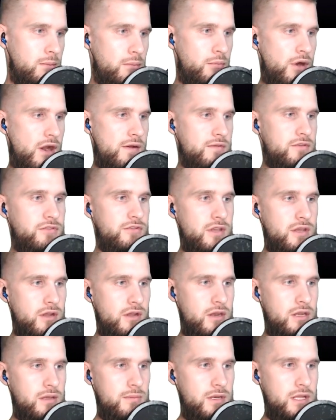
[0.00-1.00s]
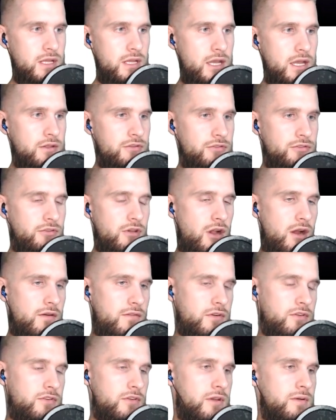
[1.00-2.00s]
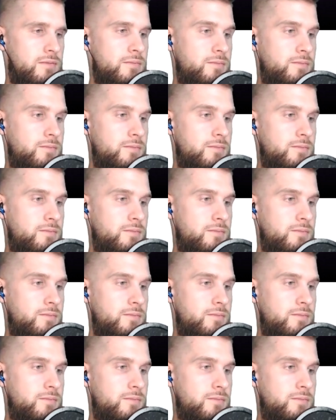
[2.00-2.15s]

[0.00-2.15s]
privacy, anonymity, and sovereignty.